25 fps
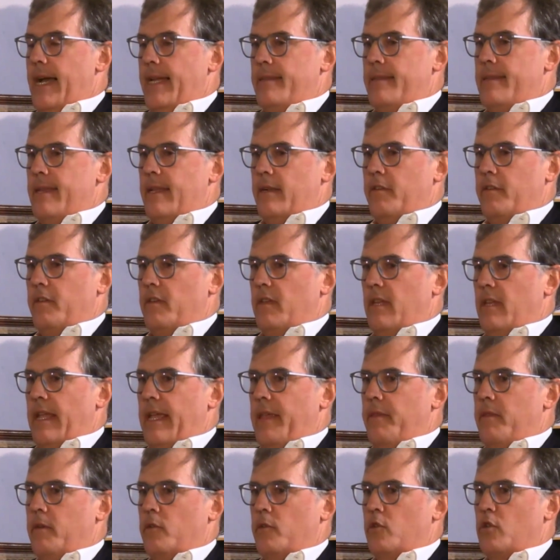at the end of the
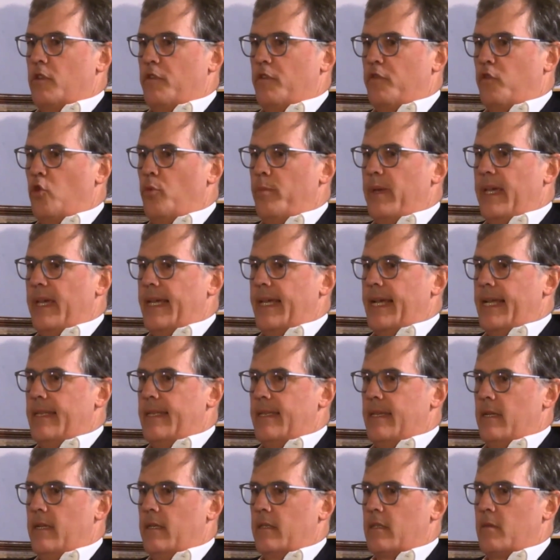day, there's a few big
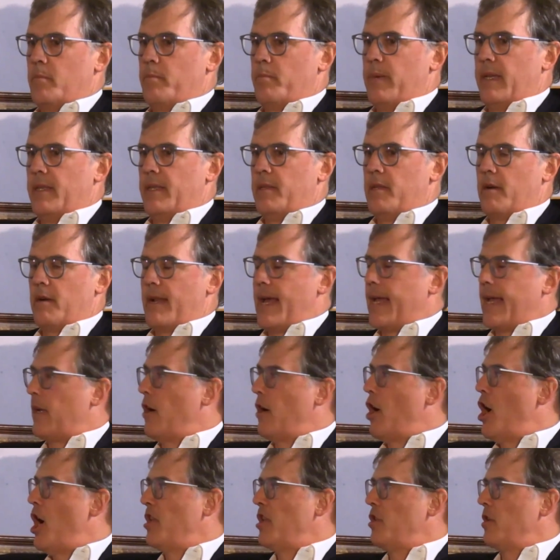ideas, but they're
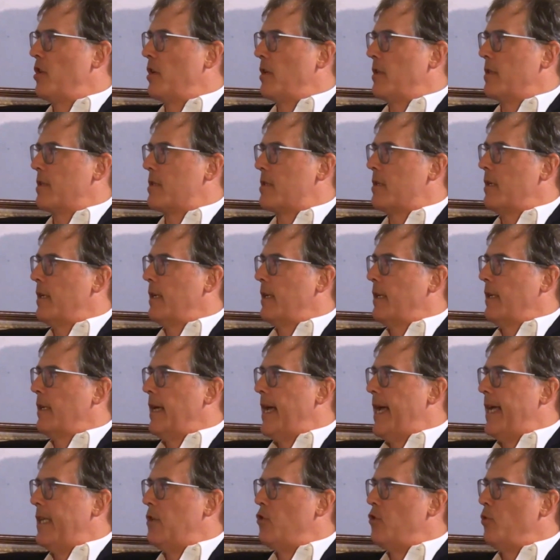like onions
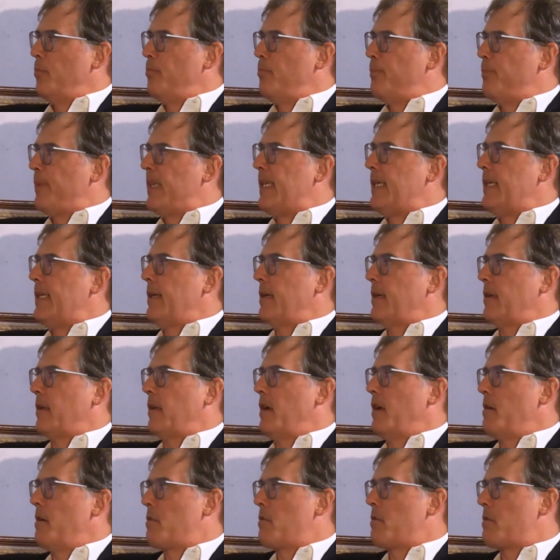and you peel
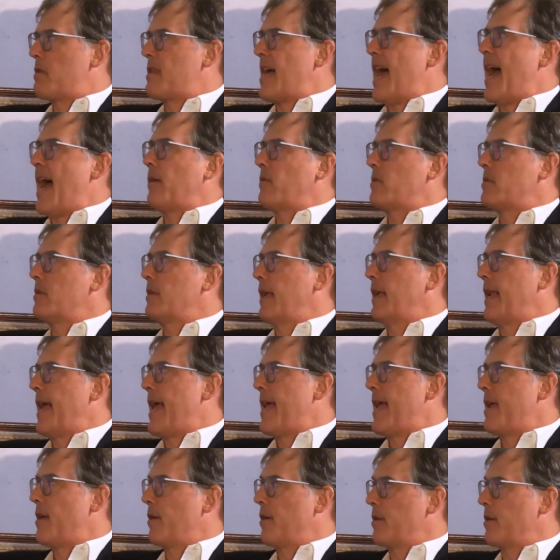1,000
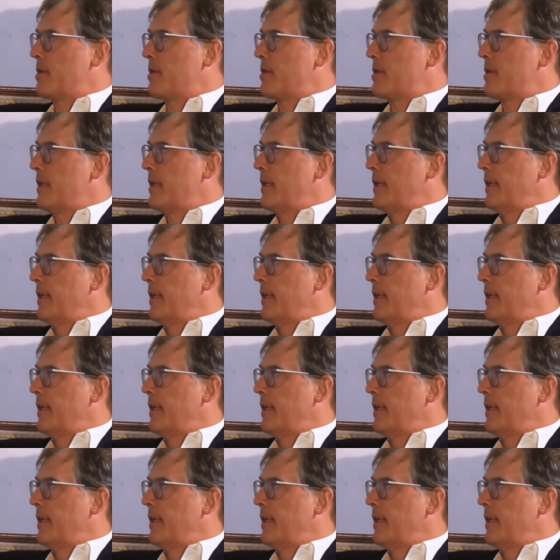layers